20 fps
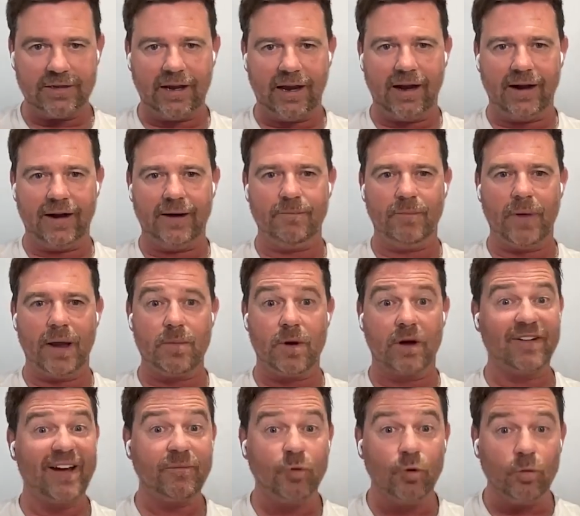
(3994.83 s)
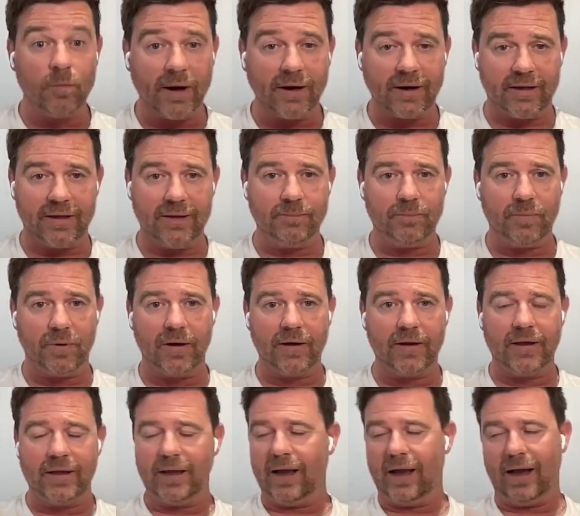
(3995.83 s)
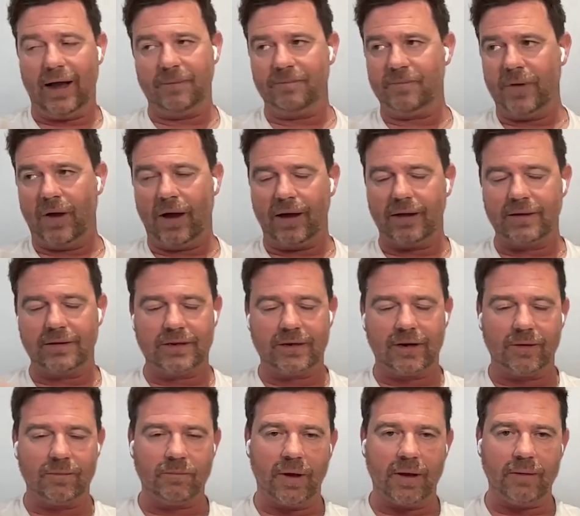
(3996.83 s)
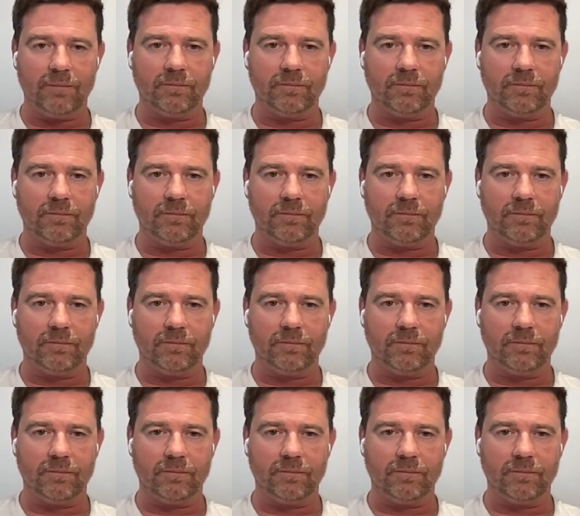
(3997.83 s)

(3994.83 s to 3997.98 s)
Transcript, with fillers: Uh, maybe I'd had more money. But like,